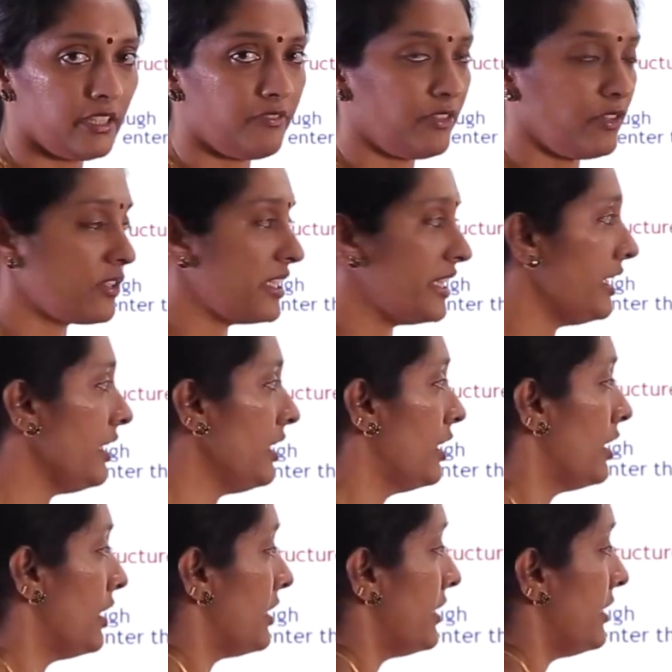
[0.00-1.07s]
if you see,
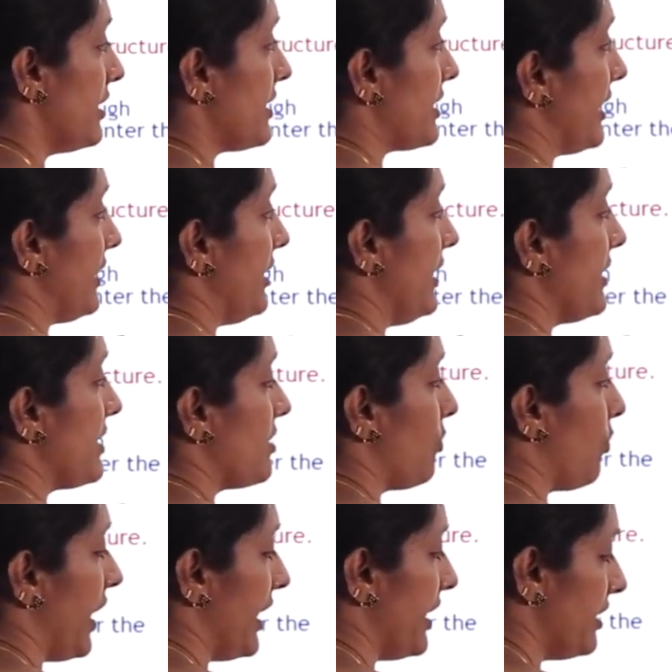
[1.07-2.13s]
this kidney is
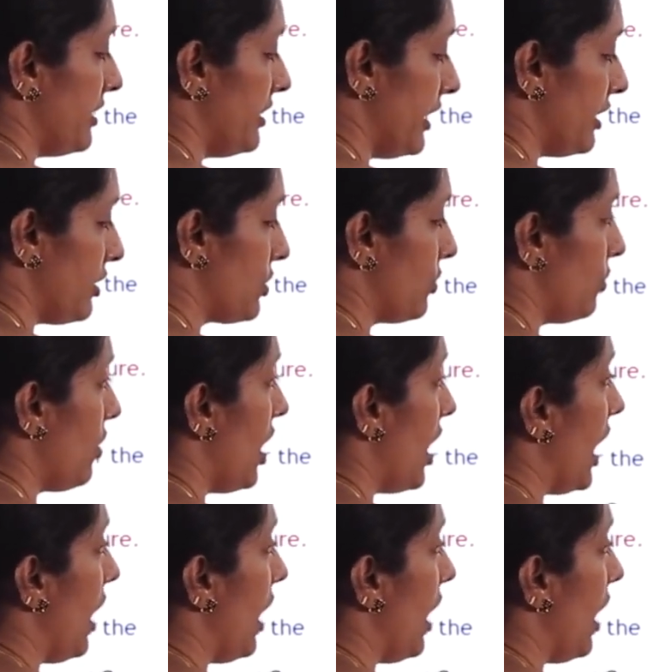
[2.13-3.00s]
divided into